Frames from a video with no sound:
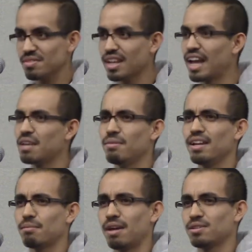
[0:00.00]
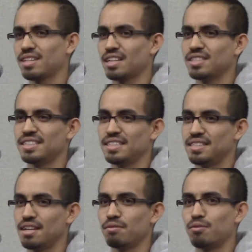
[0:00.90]
I didn't meet him. I was actually in
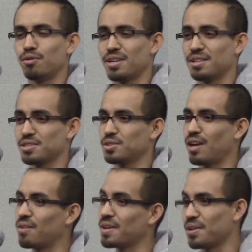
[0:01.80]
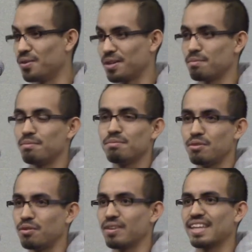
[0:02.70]
CCM for 4 years, so I already knew him
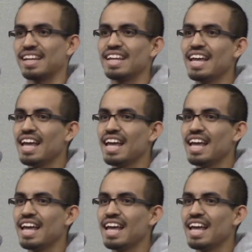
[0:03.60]
before then.